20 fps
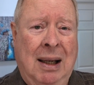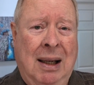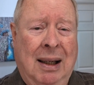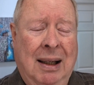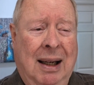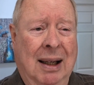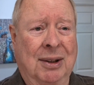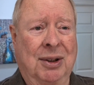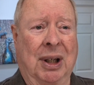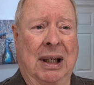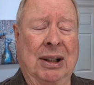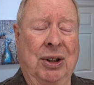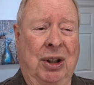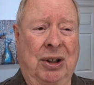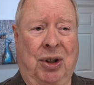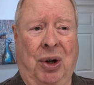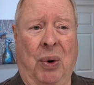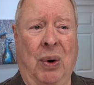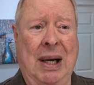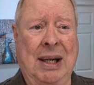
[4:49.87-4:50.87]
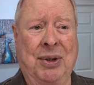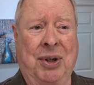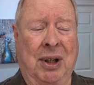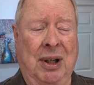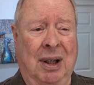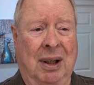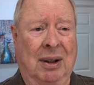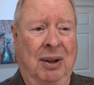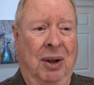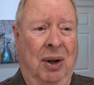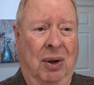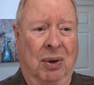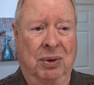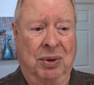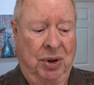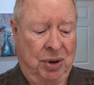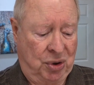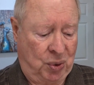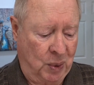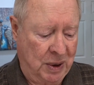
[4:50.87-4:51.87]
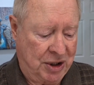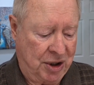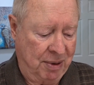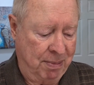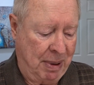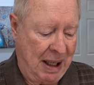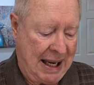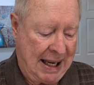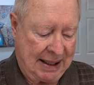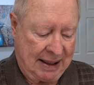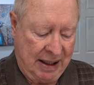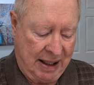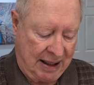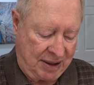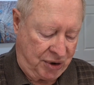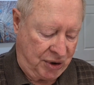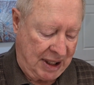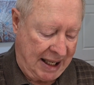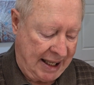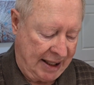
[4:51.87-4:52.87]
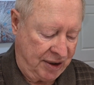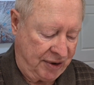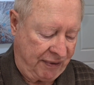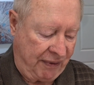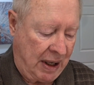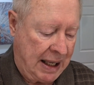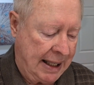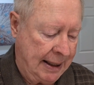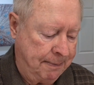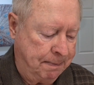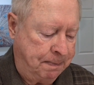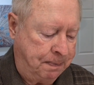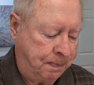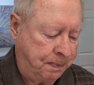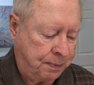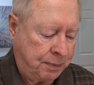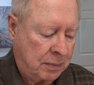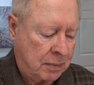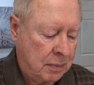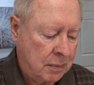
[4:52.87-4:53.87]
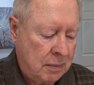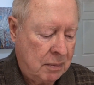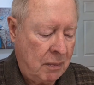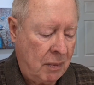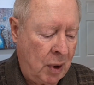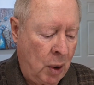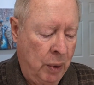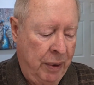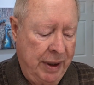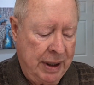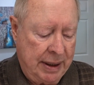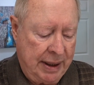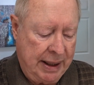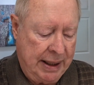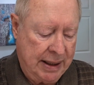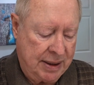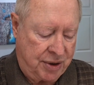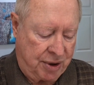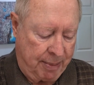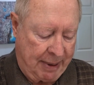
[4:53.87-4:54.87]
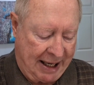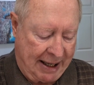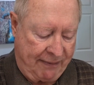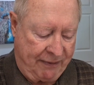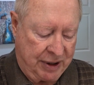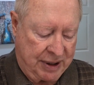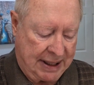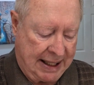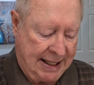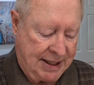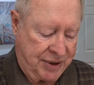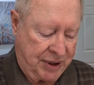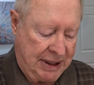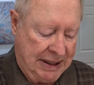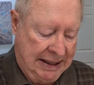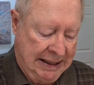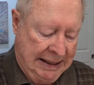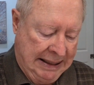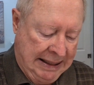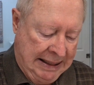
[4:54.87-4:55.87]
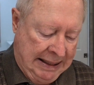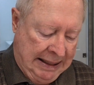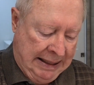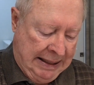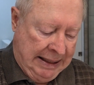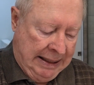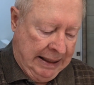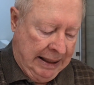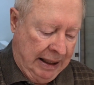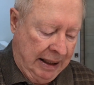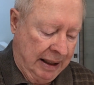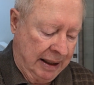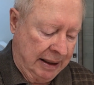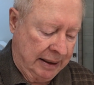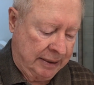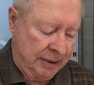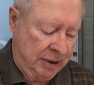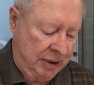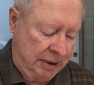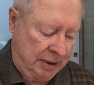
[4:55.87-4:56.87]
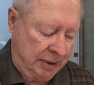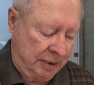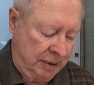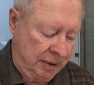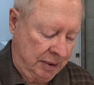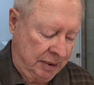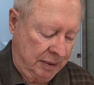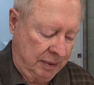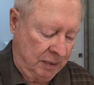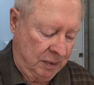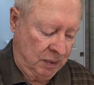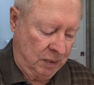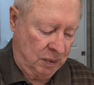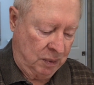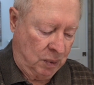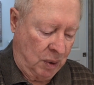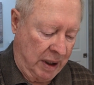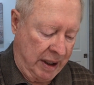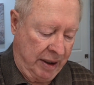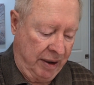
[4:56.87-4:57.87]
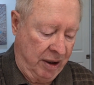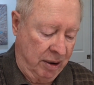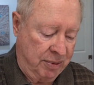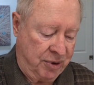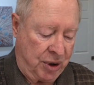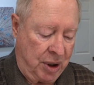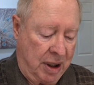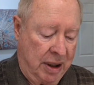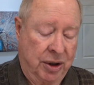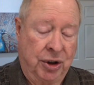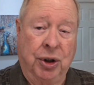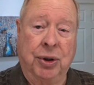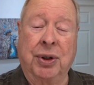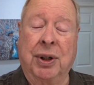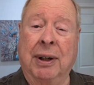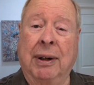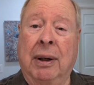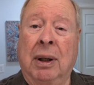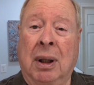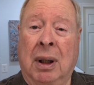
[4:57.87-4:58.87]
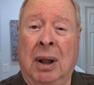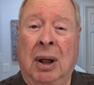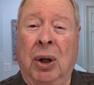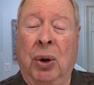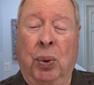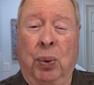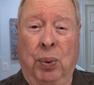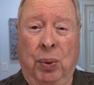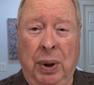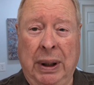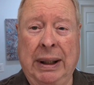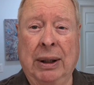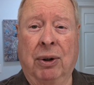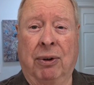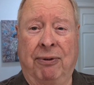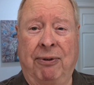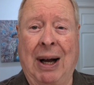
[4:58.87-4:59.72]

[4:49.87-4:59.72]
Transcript: because it's crazy, just switching back, not satisfied. Well, then they did some advertising. One of them started using real